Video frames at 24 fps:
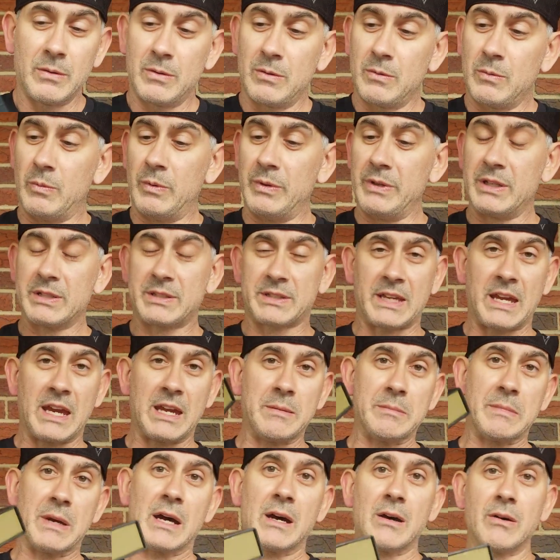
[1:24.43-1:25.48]
When this
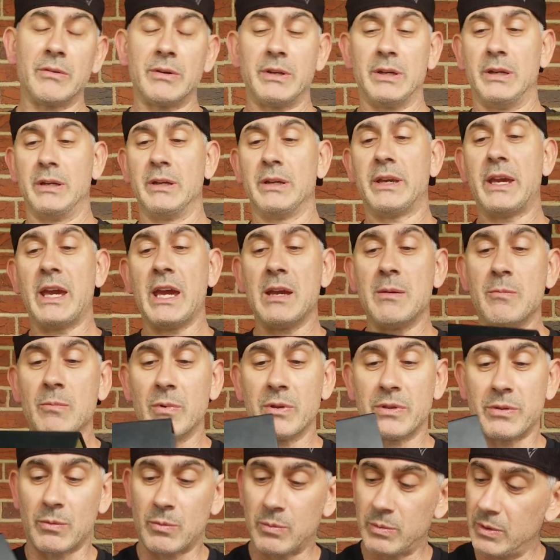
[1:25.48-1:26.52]
came out, it came
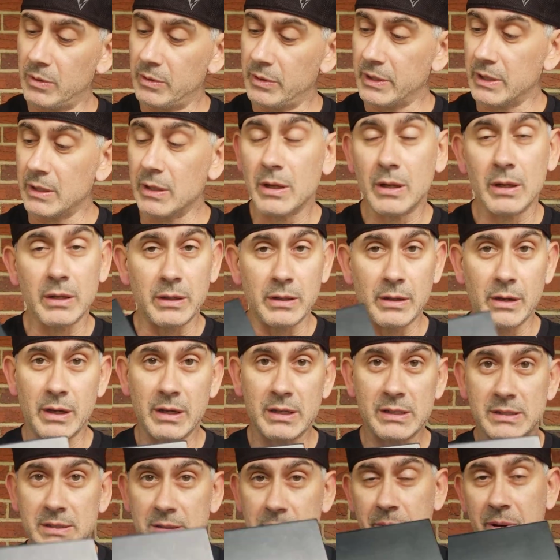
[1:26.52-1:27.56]
with a really
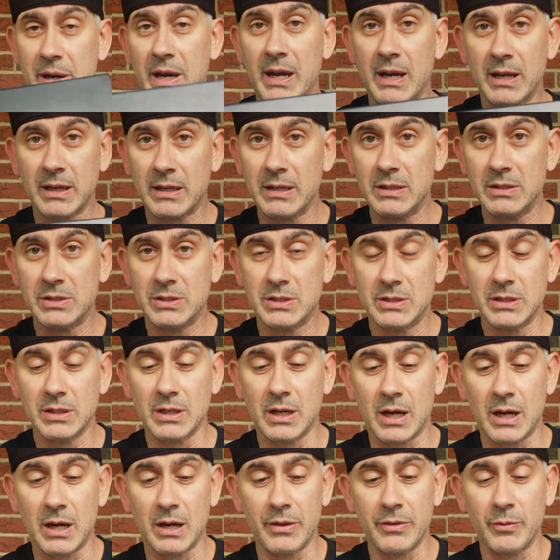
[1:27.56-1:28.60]
nice package,
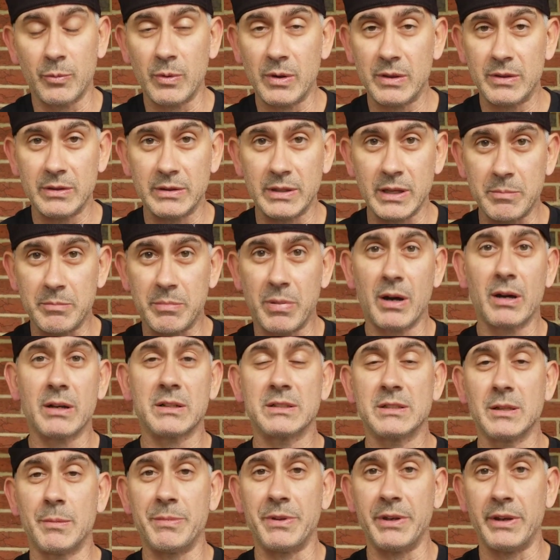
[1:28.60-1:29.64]
the way that they
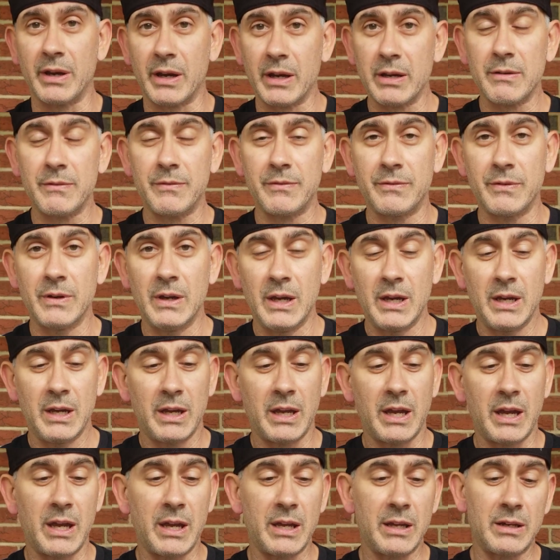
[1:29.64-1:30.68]
boxed up the knife
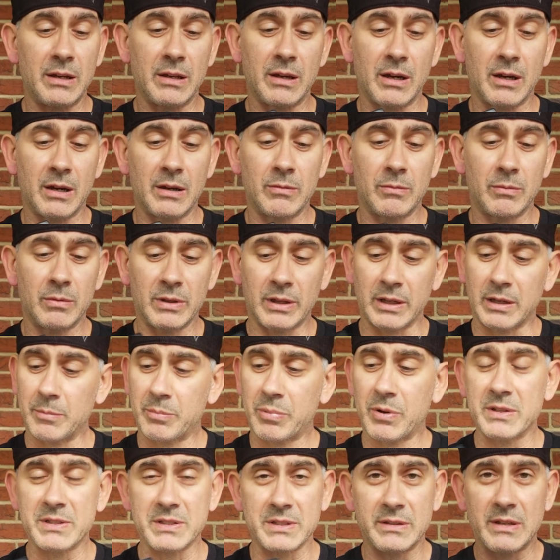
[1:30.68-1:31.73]
and like a
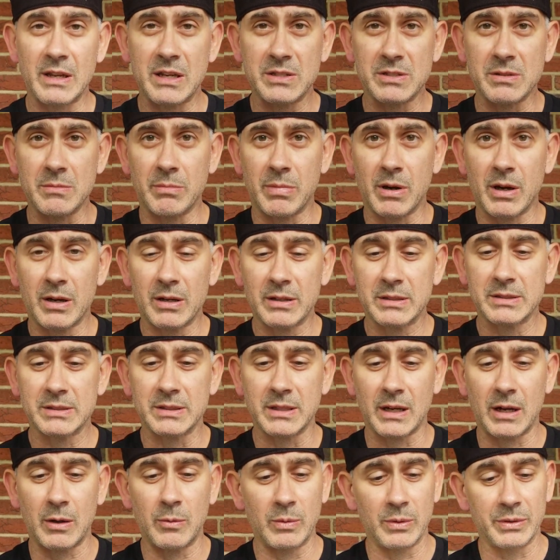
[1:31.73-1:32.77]
presentation box.
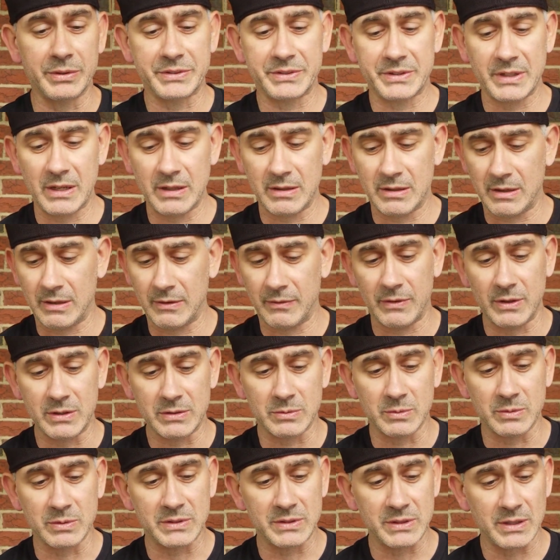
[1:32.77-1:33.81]
And I will say that if
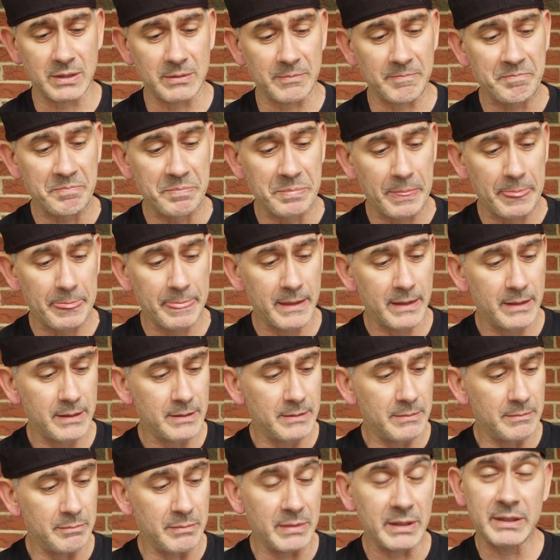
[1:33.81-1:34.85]
this was in
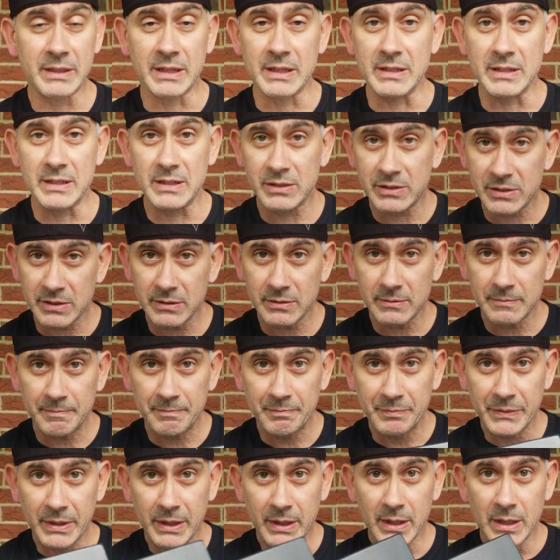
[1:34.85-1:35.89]
mint condition,
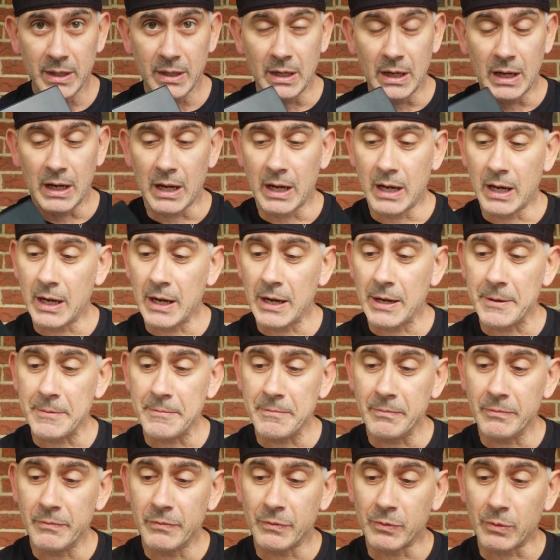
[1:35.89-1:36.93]

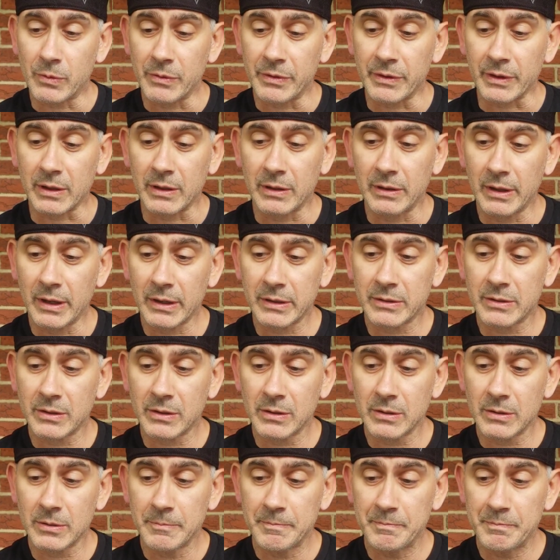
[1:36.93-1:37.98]
for the collector,